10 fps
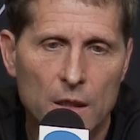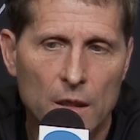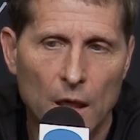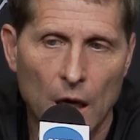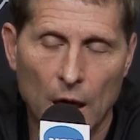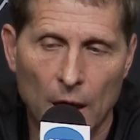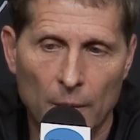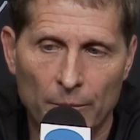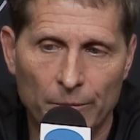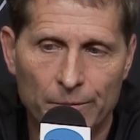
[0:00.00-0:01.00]

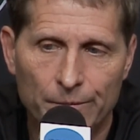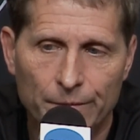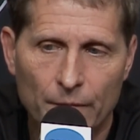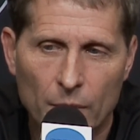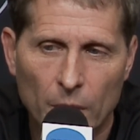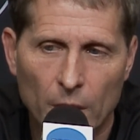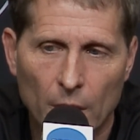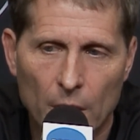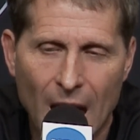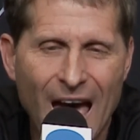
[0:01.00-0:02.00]
um,
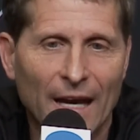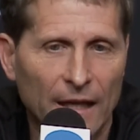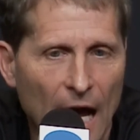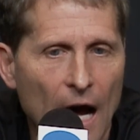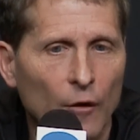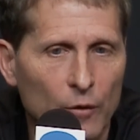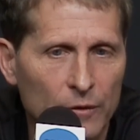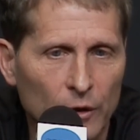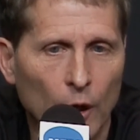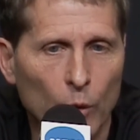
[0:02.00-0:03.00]
hanging out,
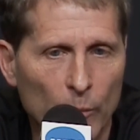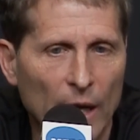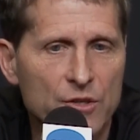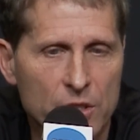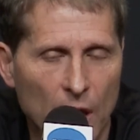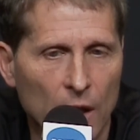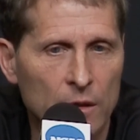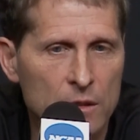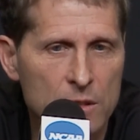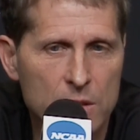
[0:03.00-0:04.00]
you know, with my
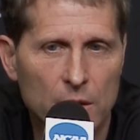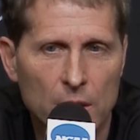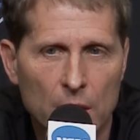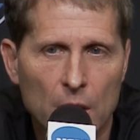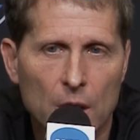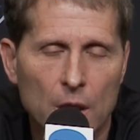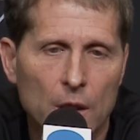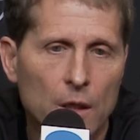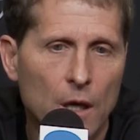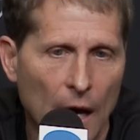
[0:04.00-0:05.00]
sons
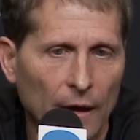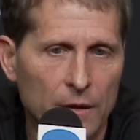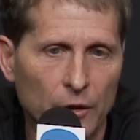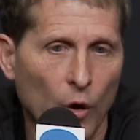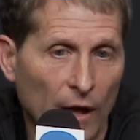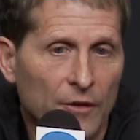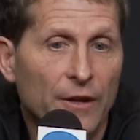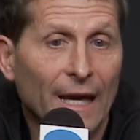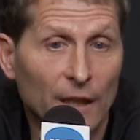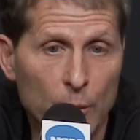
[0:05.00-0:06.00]
on a, you know, on a
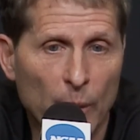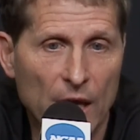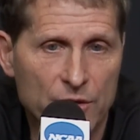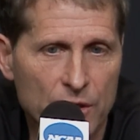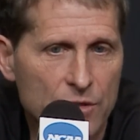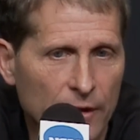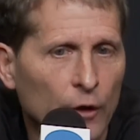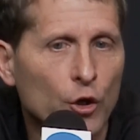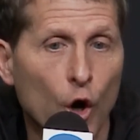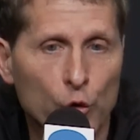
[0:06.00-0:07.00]
daily basis and then
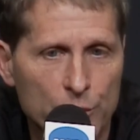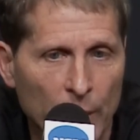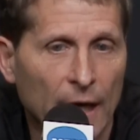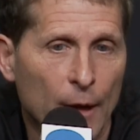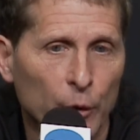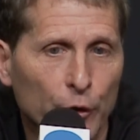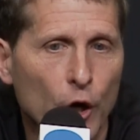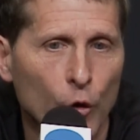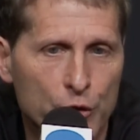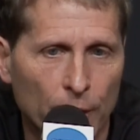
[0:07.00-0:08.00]
coach, being able to
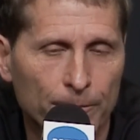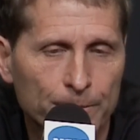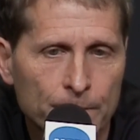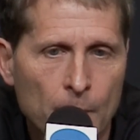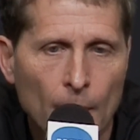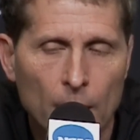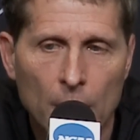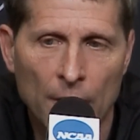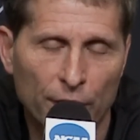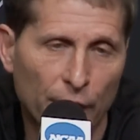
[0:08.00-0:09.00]
coach them.
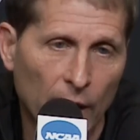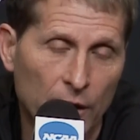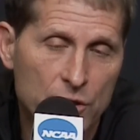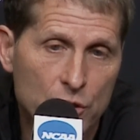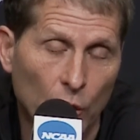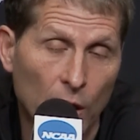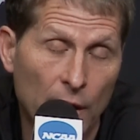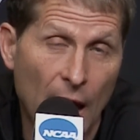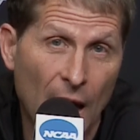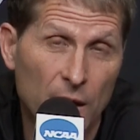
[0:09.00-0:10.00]
And the funniest story of
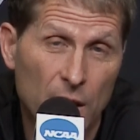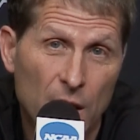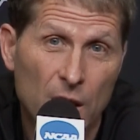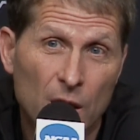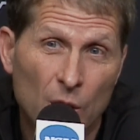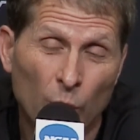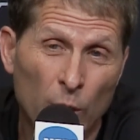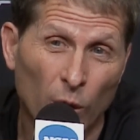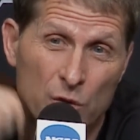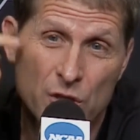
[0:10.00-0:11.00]
that, we
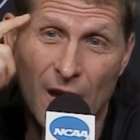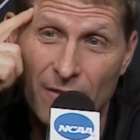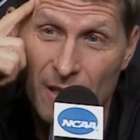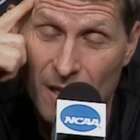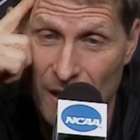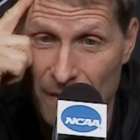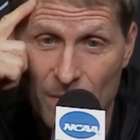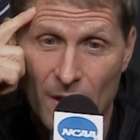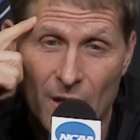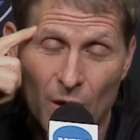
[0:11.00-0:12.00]
were
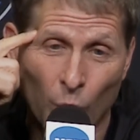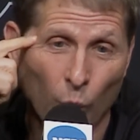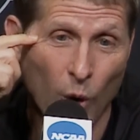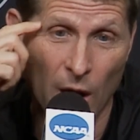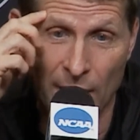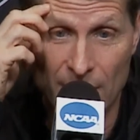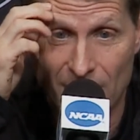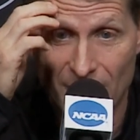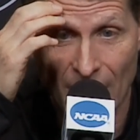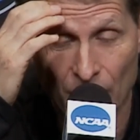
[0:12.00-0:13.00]
71
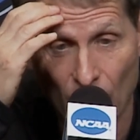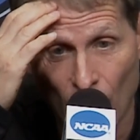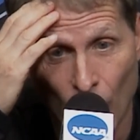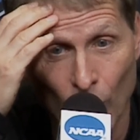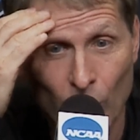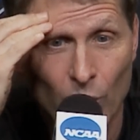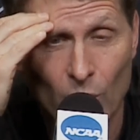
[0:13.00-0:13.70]
and 0